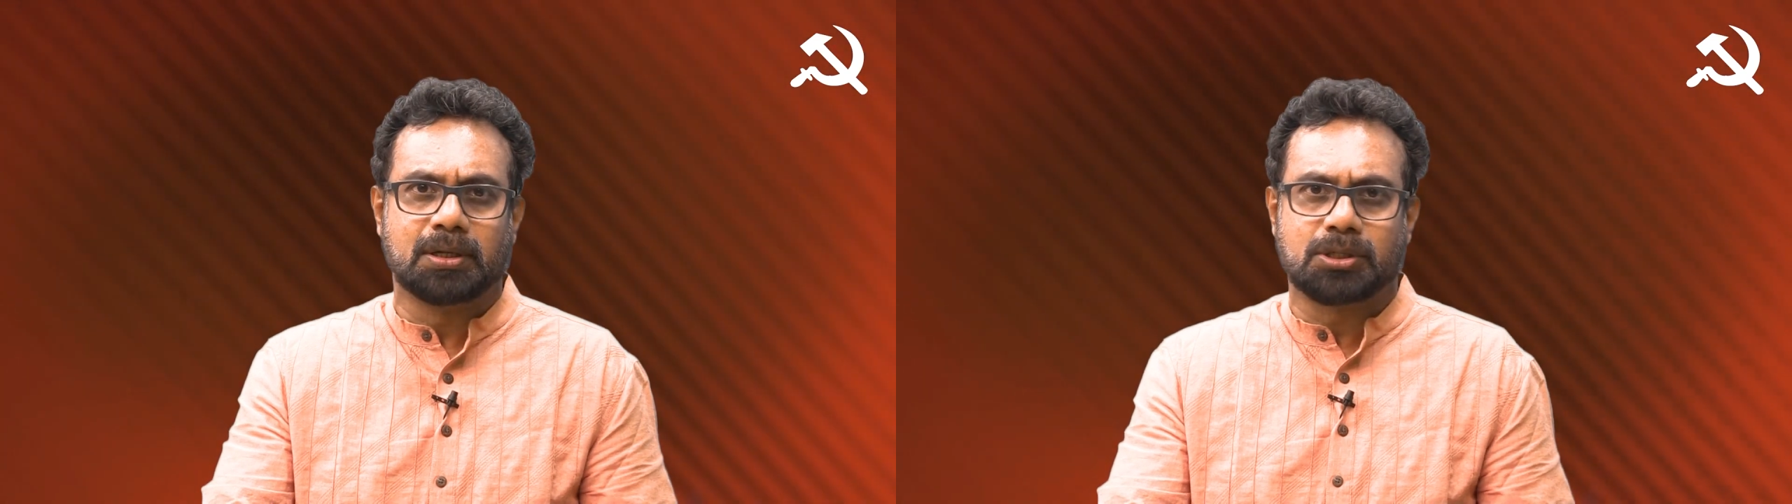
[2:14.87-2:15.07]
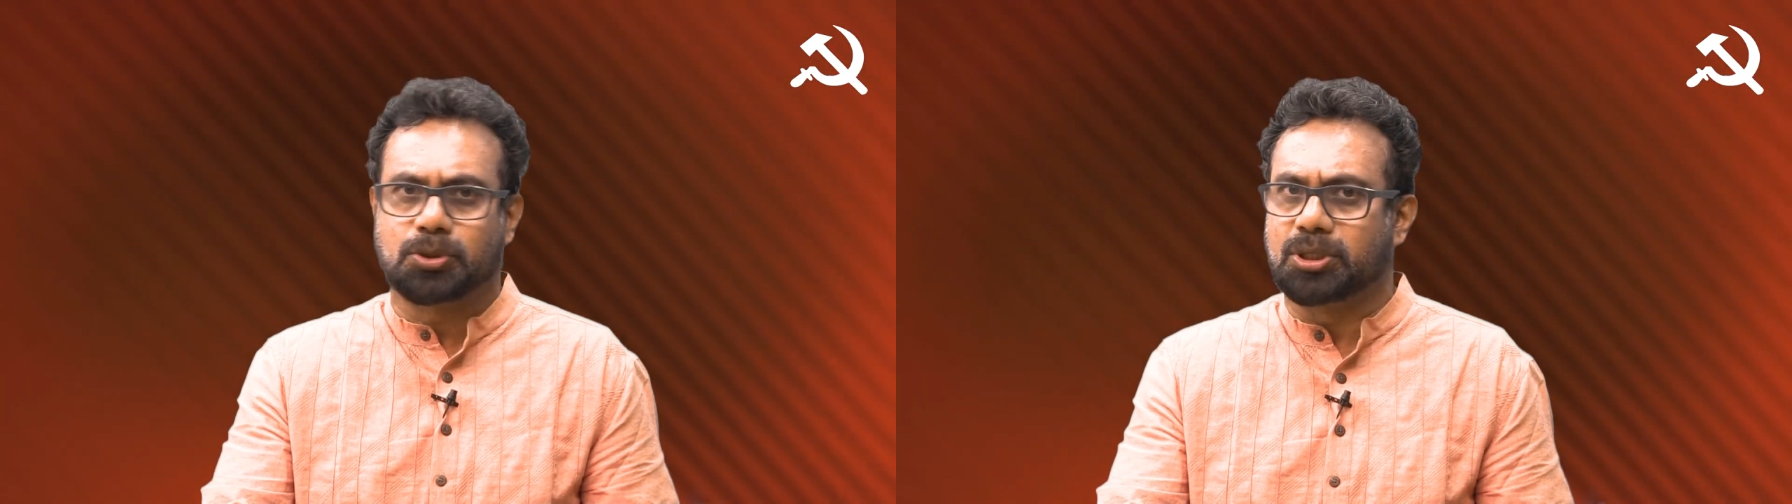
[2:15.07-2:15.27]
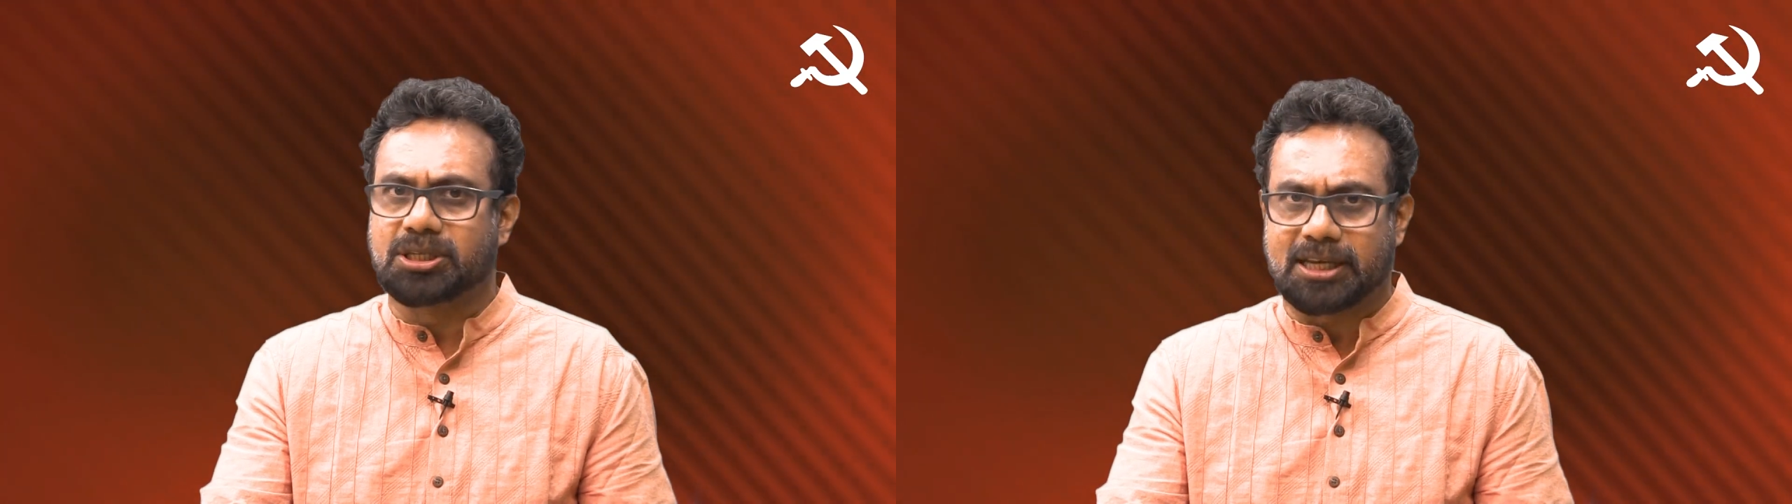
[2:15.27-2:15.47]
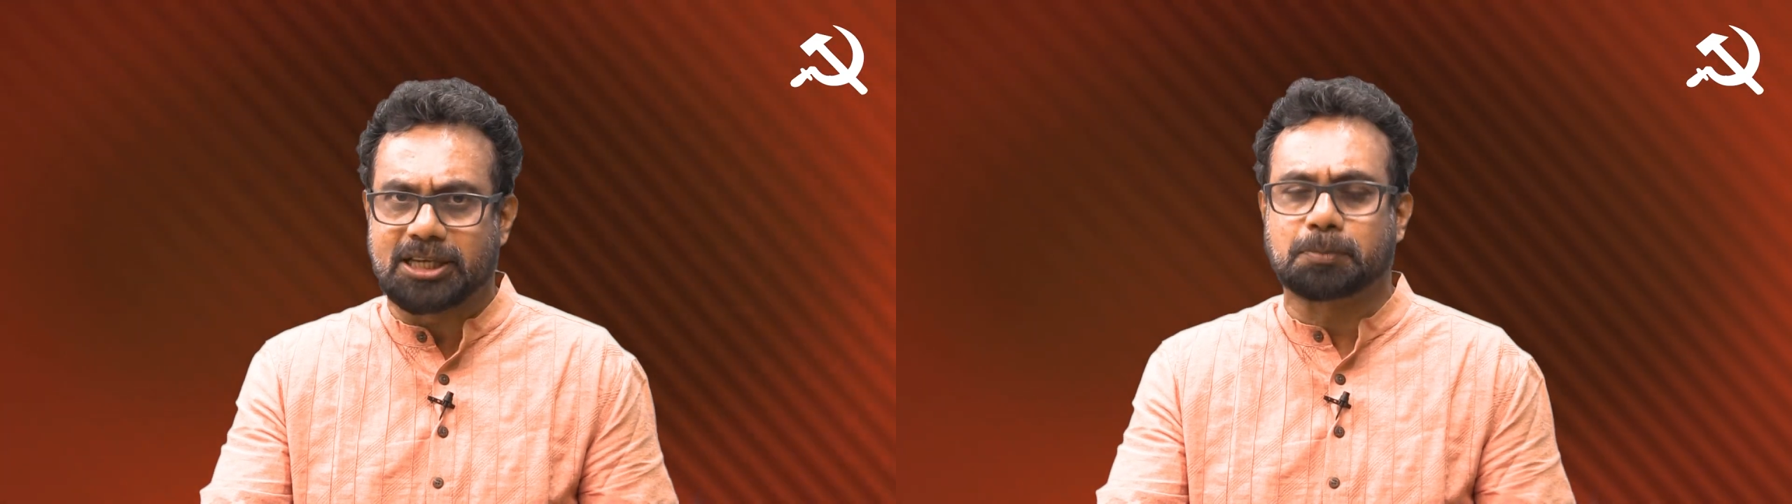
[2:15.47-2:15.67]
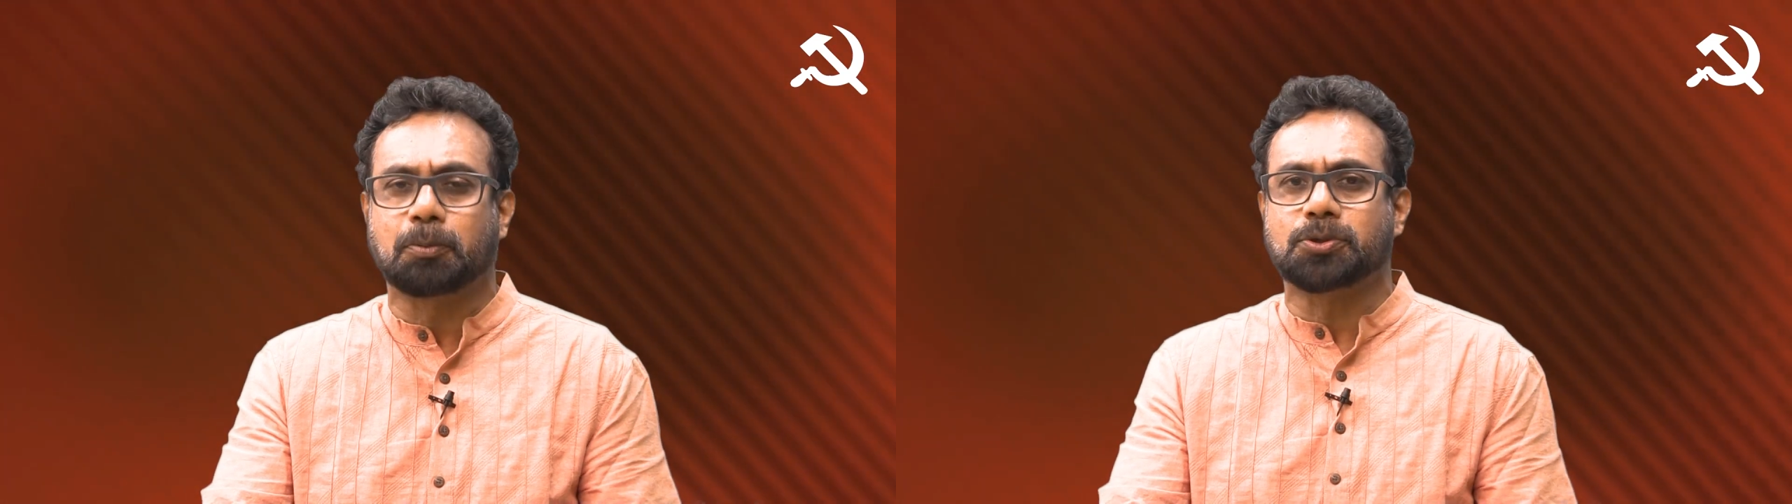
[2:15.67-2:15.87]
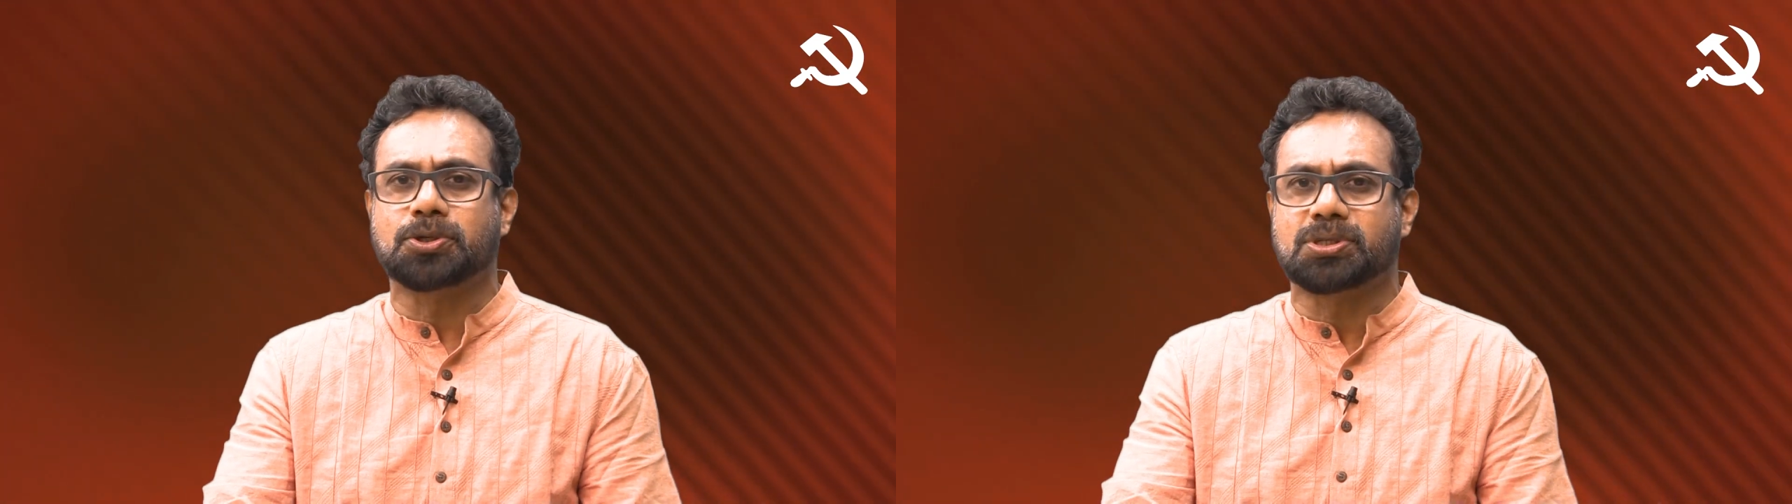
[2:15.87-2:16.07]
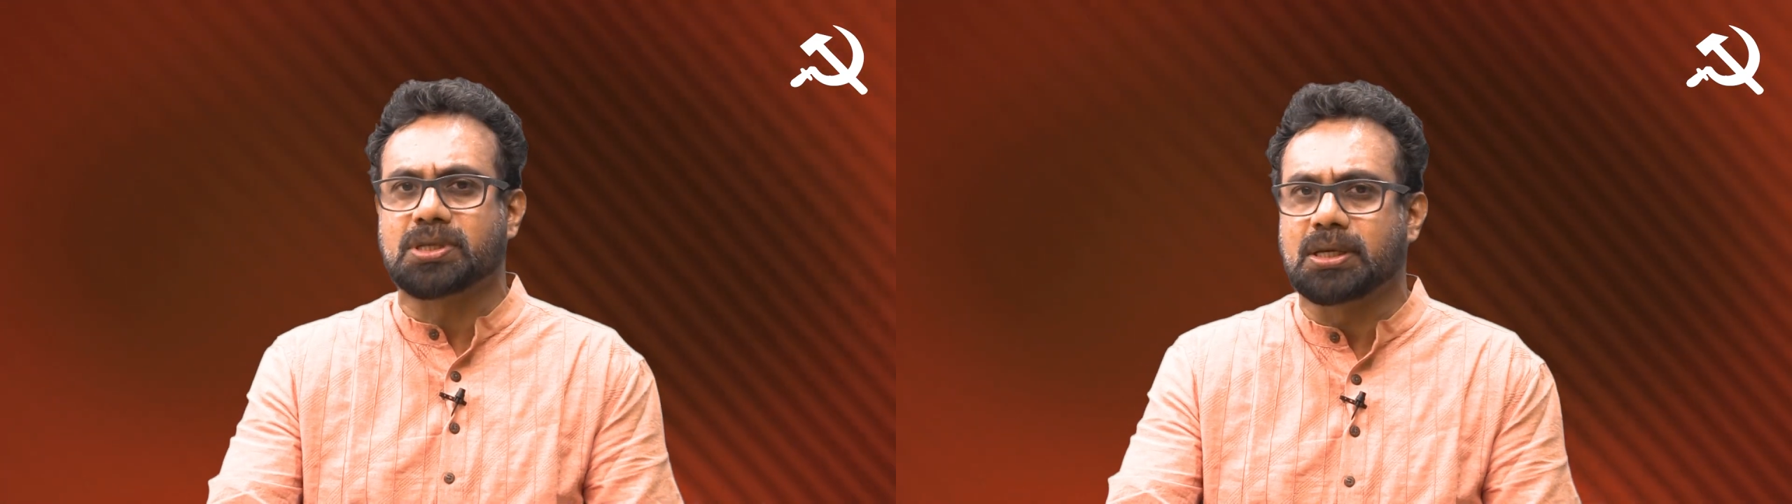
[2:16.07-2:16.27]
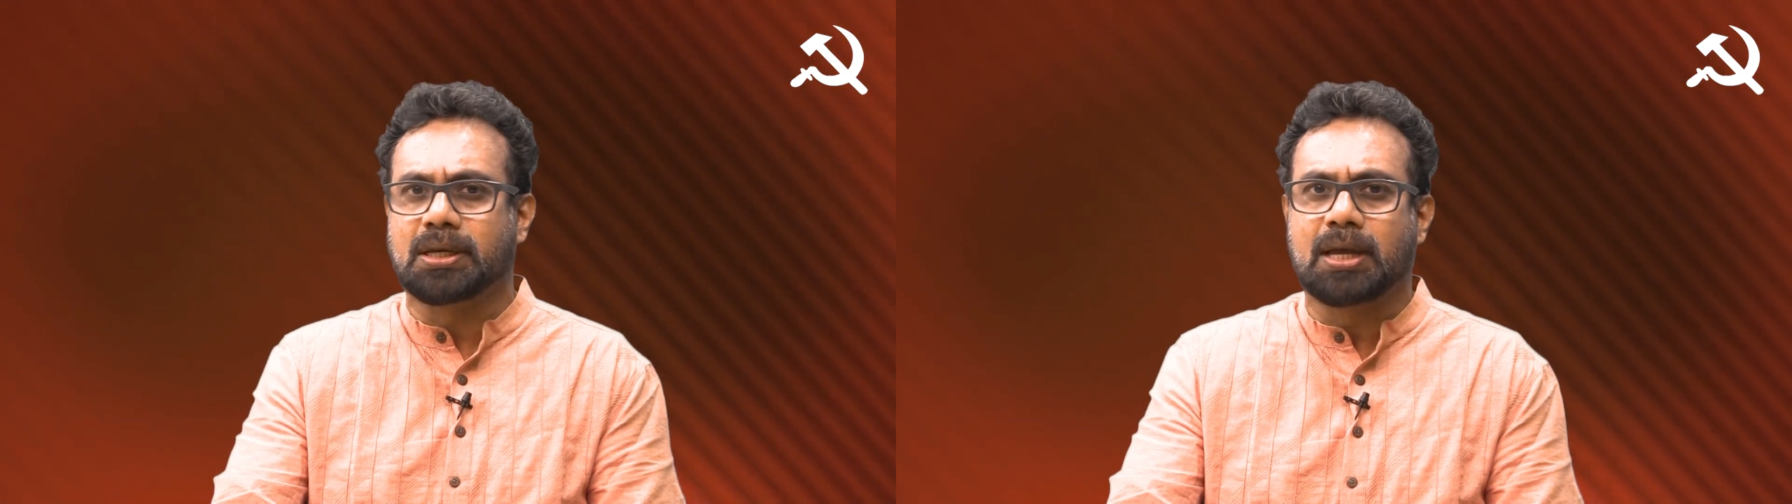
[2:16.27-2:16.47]
So this exposes
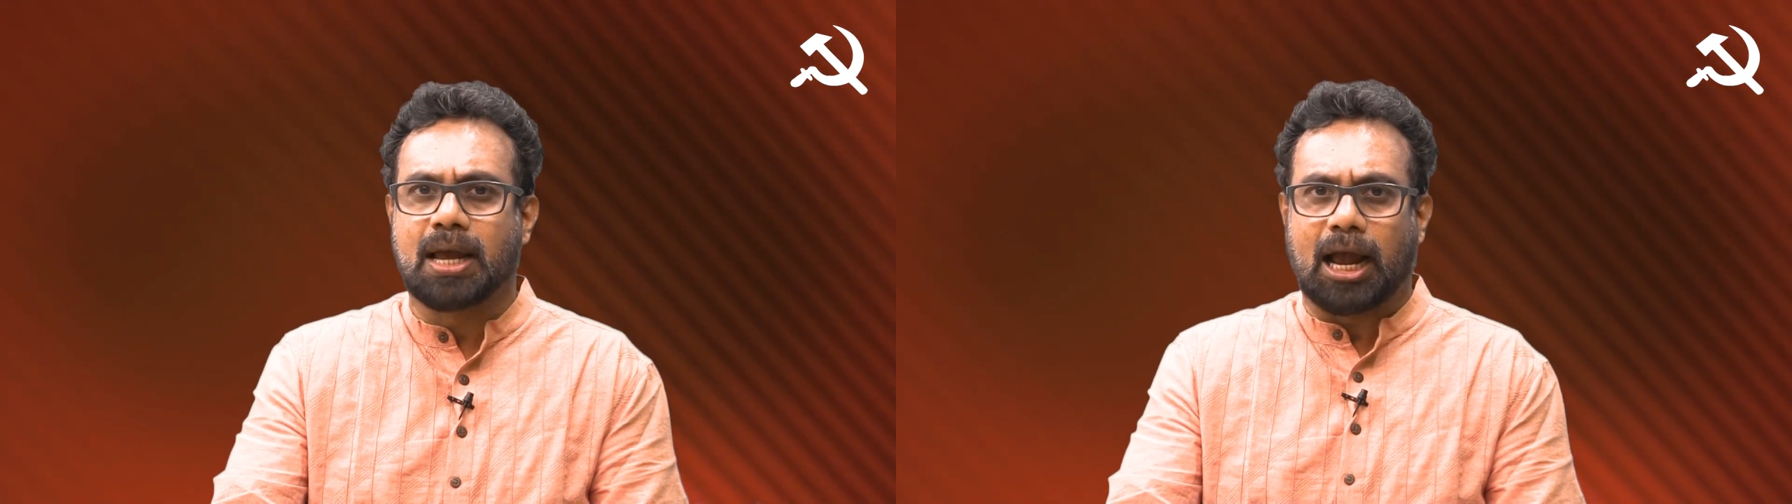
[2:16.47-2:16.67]
the